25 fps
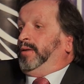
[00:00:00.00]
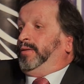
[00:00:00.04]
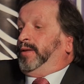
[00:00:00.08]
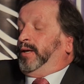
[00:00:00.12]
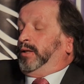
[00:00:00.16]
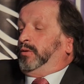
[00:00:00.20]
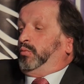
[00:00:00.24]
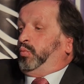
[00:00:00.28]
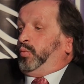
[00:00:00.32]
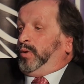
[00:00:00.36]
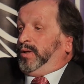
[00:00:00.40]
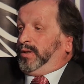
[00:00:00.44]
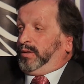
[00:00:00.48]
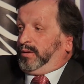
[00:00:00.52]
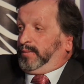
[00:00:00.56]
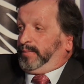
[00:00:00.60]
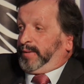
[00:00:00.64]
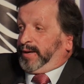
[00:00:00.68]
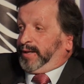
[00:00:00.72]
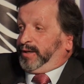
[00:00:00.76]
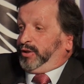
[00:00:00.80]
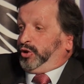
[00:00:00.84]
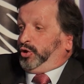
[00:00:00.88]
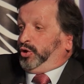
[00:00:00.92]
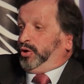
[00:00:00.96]
that when the
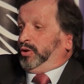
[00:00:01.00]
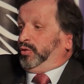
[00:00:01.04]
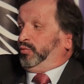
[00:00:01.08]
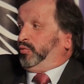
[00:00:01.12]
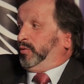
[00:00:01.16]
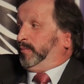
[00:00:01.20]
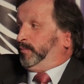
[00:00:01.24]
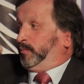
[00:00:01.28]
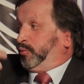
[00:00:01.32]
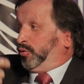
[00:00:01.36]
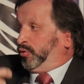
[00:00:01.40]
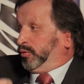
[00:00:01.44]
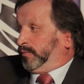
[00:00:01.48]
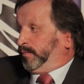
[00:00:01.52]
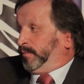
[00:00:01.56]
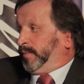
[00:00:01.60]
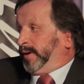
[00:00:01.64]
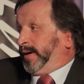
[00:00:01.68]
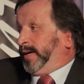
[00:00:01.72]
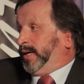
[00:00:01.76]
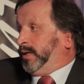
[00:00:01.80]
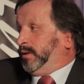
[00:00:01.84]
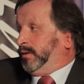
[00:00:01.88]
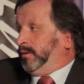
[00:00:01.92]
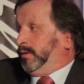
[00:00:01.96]
managers report
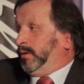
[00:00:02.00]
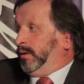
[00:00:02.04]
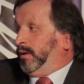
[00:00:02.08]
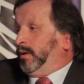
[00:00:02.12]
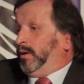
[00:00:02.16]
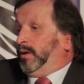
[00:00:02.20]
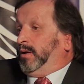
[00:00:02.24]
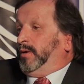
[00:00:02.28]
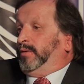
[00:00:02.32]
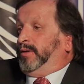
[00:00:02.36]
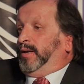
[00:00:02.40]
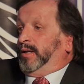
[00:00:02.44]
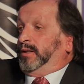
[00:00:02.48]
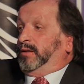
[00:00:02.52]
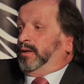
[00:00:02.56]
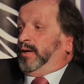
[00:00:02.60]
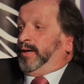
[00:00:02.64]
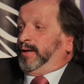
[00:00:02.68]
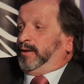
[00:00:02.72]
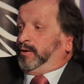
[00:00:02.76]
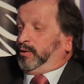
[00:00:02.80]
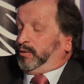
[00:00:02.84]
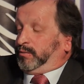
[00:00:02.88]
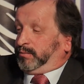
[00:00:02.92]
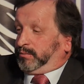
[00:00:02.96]
back, that
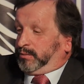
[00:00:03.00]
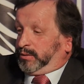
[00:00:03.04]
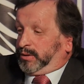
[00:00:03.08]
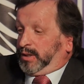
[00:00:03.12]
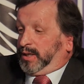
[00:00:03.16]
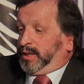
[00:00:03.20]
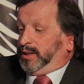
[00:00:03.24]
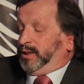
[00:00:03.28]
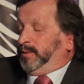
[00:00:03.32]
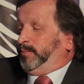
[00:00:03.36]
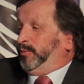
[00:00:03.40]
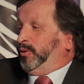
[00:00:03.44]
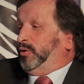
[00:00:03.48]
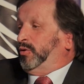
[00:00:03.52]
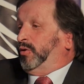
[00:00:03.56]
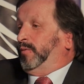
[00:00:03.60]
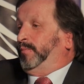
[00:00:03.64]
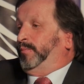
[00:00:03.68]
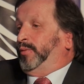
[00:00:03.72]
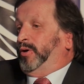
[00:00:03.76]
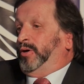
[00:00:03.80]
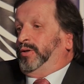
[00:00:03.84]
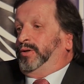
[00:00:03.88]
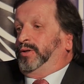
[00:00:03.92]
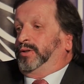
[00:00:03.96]
a sizable
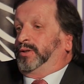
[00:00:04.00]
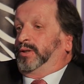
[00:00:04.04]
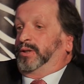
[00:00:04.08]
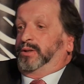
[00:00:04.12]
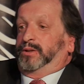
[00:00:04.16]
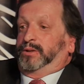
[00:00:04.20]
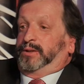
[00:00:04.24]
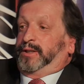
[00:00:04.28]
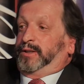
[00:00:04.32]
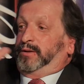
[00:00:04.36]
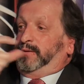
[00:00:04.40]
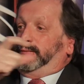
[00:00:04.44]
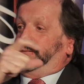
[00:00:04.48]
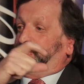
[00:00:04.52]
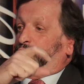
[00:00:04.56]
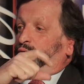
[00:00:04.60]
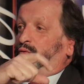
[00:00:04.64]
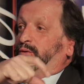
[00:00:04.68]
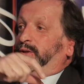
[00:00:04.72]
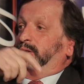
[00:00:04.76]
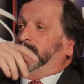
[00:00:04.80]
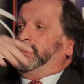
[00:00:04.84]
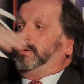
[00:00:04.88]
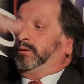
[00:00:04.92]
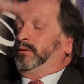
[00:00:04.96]
component, instead of
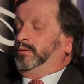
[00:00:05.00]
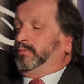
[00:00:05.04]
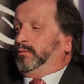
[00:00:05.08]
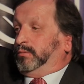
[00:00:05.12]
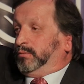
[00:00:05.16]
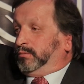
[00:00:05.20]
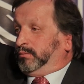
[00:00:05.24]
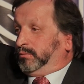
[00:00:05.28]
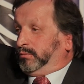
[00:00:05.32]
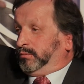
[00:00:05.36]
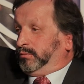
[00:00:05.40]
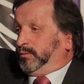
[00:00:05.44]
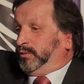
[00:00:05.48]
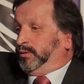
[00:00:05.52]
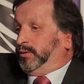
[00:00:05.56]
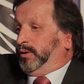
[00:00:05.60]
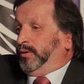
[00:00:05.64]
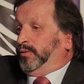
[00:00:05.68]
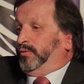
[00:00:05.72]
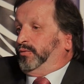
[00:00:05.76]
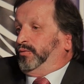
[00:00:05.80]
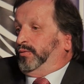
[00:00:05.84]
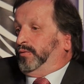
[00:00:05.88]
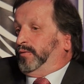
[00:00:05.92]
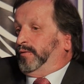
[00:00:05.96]
talking
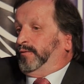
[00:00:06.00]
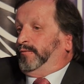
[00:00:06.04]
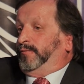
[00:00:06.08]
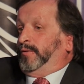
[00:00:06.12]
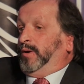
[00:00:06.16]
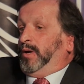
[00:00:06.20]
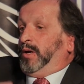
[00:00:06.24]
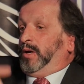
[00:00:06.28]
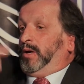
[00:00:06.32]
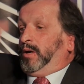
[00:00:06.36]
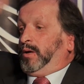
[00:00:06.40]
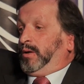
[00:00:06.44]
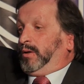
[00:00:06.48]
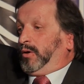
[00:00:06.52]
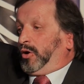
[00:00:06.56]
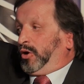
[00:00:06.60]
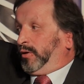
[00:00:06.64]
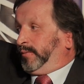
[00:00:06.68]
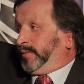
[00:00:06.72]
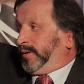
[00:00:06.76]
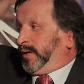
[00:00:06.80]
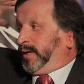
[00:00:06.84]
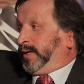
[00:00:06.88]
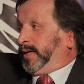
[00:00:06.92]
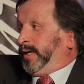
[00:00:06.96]
sort of
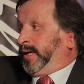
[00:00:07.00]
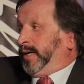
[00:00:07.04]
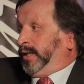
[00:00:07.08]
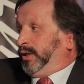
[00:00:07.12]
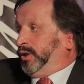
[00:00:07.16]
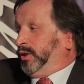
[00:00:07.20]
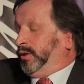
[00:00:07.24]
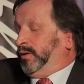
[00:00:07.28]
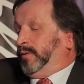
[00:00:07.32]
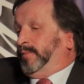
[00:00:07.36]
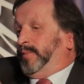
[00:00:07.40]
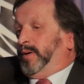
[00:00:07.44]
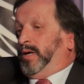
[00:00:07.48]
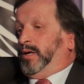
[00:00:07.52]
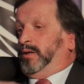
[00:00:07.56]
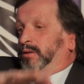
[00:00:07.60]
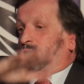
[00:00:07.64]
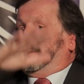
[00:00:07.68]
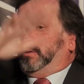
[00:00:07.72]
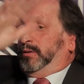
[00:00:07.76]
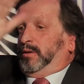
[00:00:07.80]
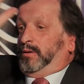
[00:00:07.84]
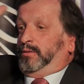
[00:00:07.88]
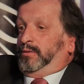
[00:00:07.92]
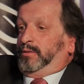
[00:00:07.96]
over our heads
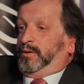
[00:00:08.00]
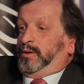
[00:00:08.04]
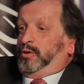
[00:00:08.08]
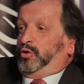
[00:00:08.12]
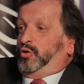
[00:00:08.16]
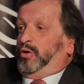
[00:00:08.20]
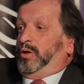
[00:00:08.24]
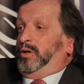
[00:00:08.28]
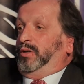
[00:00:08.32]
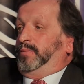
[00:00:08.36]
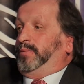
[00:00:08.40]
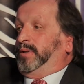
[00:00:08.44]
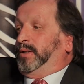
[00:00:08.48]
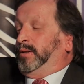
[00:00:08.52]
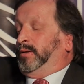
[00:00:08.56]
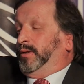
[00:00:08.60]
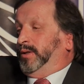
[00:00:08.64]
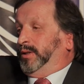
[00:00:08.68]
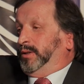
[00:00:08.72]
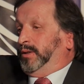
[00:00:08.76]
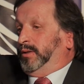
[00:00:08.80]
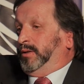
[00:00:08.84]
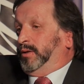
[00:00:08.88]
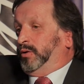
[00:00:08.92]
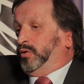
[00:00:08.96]
about the economy
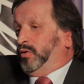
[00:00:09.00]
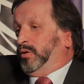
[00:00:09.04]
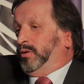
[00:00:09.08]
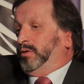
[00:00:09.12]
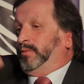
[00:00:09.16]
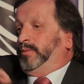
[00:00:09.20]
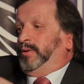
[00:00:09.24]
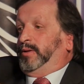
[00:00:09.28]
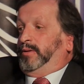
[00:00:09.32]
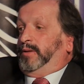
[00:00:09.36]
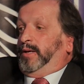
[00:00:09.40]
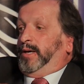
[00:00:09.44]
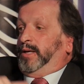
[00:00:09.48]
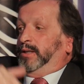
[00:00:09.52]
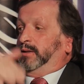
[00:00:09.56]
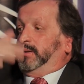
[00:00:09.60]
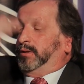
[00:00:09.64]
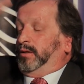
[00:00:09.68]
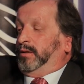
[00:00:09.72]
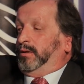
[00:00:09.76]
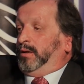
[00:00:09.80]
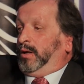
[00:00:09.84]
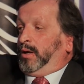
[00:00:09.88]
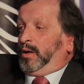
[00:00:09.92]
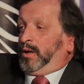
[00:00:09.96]
this and the economy that
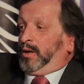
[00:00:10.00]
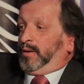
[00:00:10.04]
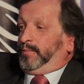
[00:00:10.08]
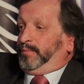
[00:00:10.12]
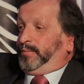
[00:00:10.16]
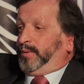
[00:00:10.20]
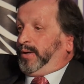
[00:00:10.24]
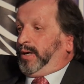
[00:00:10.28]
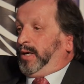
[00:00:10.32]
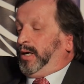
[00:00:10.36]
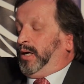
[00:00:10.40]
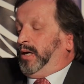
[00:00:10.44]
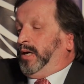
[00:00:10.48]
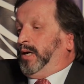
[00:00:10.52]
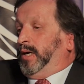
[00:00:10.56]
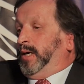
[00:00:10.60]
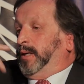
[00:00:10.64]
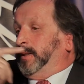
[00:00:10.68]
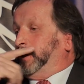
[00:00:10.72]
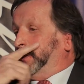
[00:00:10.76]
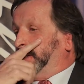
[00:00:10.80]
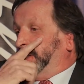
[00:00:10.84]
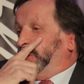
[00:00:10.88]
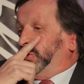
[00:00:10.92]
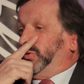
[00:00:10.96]
and
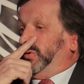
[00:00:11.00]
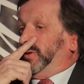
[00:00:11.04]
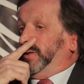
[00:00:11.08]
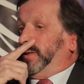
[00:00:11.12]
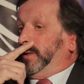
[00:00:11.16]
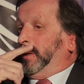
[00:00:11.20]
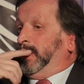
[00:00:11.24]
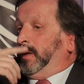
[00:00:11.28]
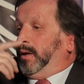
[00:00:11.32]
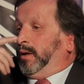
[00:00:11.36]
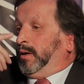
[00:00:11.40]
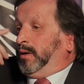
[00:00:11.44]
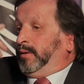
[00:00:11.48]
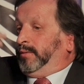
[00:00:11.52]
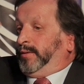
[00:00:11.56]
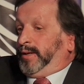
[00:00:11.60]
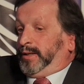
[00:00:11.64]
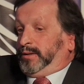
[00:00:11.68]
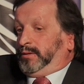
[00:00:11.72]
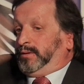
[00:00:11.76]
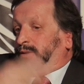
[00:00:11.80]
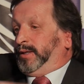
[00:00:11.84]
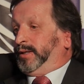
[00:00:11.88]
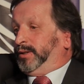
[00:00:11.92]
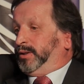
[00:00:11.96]
etc.,
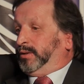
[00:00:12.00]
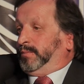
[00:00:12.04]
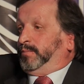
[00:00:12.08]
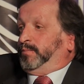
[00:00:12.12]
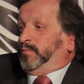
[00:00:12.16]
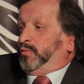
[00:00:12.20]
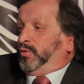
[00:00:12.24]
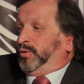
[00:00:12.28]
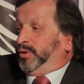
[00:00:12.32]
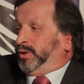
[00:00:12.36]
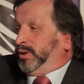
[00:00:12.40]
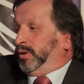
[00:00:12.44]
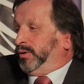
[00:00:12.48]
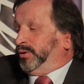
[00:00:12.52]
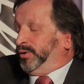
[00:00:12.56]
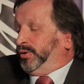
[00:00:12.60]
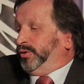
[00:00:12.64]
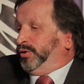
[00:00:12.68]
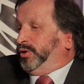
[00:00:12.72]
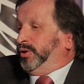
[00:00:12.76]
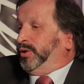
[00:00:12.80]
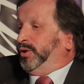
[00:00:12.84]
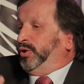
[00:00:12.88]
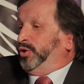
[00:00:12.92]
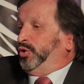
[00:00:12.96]
that as a
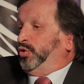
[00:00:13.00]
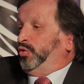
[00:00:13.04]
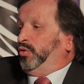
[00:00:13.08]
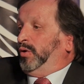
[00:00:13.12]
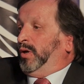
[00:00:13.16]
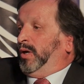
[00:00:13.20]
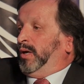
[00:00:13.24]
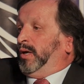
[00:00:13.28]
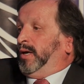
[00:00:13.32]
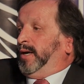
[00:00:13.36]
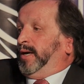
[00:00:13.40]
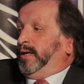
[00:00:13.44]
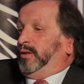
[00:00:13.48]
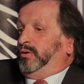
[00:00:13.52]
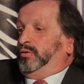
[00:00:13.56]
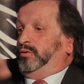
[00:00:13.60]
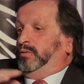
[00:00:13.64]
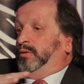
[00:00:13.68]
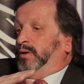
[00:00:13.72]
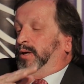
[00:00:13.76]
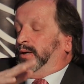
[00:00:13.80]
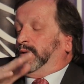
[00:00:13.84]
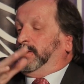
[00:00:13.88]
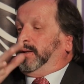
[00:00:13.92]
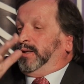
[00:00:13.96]
consultants can do, and
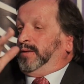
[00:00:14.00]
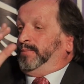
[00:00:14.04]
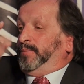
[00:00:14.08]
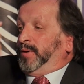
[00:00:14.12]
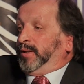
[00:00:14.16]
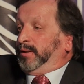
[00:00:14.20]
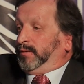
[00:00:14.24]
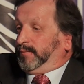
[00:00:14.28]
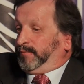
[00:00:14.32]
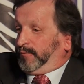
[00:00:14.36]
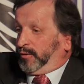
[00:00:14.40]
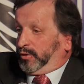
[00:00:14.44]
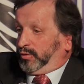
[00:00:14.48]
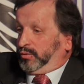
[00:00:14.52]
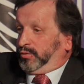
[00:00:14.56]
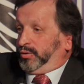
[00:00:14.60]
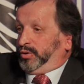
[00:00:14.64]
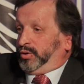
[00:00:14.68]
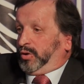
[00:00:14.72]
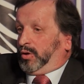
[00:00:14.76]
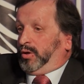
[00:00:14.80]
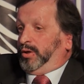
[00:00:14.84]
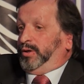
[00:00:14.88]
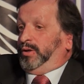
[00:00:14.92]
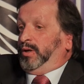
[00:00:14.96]
I think, but
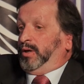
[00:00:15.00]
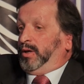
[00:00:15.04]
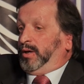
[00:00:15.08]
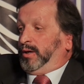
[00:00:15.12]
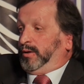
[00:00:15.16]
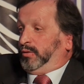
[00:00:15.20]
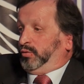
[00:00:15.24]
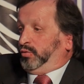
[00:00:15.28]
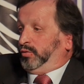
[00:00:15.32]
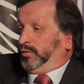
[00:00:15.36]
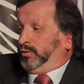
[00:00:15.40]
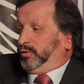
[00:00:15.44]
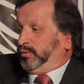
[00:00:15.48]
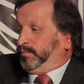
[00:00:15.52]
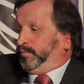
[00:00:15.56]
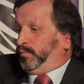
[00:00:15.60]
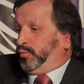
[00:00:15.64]
focus on a good